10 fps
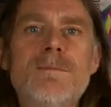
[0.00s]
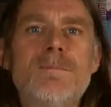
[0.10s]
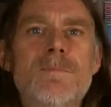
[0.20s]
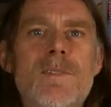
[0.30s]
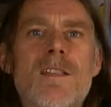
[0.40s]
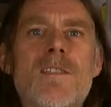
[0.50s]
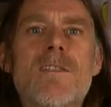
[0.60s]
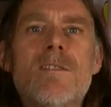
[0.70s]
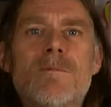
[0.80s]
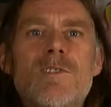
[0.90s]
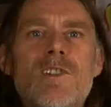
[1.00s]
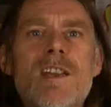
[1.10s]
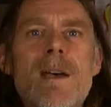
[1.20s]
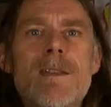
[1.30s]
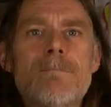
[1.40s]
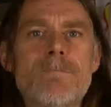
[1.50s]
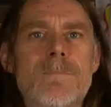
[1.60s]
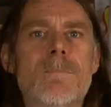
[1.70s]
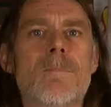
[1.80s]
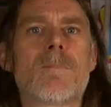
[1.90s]
He said that he was making his
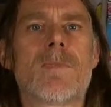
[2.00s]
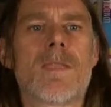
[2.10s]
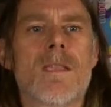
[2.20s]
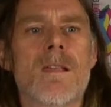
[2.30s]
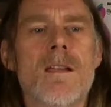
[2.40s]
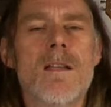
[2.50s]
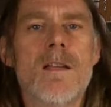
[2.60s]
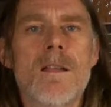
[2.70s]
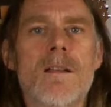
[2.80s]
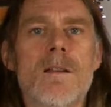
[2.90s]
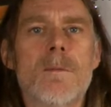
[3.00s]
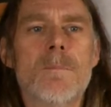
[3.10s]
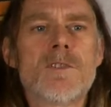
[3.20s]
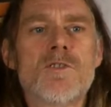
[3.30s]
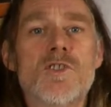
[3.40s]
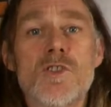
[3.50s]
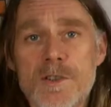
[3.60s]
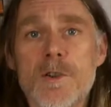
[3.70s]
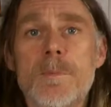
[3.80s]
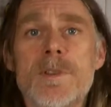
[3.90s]
first guitar. Piotr
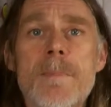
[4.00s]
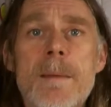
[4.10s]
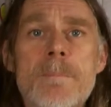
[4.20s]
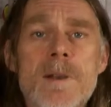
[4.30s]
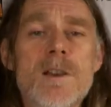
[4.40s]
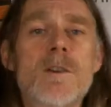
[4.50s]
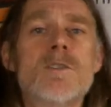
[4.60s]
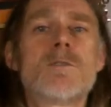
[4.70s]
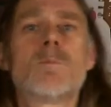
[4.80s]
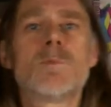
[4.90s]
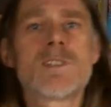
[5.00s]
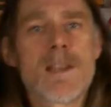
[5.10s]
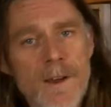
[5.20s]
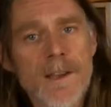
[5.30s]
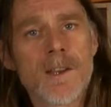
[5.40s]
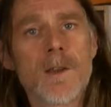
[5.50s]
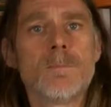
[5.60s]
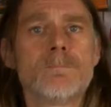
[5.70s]
joined up as a member, so I just want to say thank you. Do